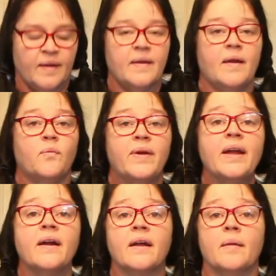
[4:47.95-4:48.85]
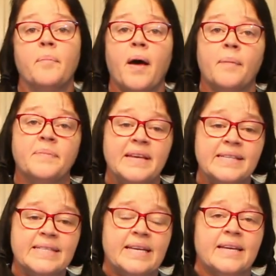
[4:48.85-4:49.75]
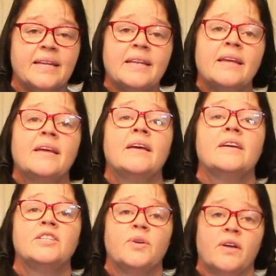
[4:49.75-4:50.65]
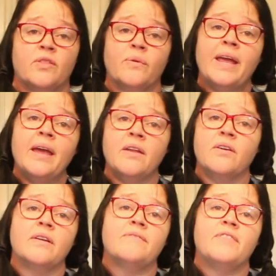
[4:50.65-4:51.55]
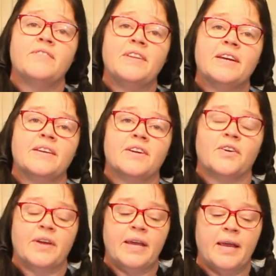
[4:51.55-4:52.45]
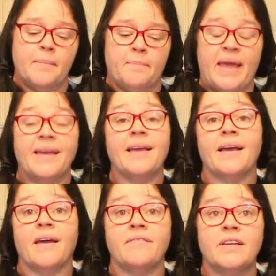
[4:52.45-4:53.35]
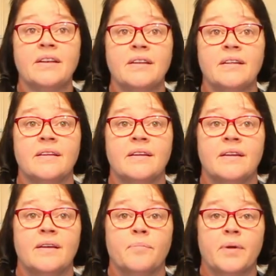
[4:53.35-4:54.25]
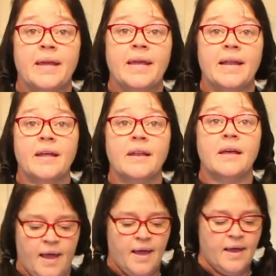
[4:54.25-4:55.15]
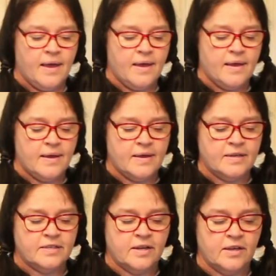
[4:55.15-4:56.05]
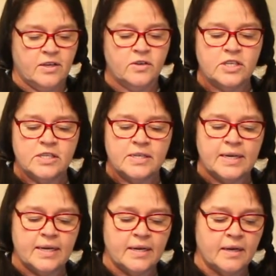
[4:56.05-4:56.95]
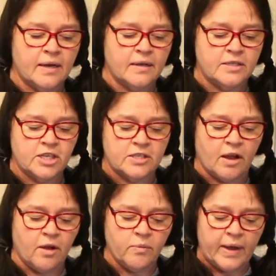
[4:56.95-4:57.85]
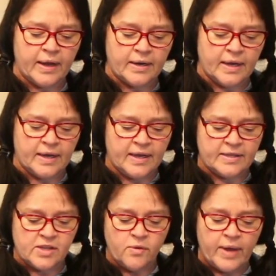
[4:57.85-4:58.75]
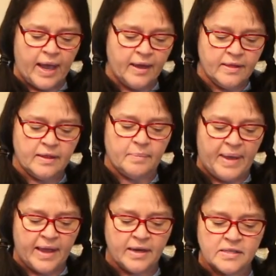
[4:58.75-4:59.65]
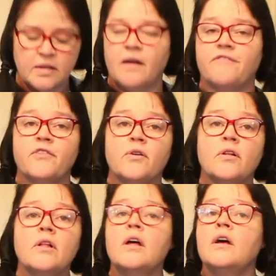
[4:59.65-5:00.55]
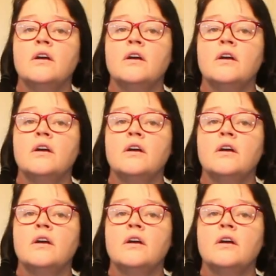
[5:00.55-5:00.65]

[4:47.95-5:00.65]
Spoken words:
Now we are going to pop these in to a 350-degree baking oven, preheated, and you just need and it's okay that the pan is not full.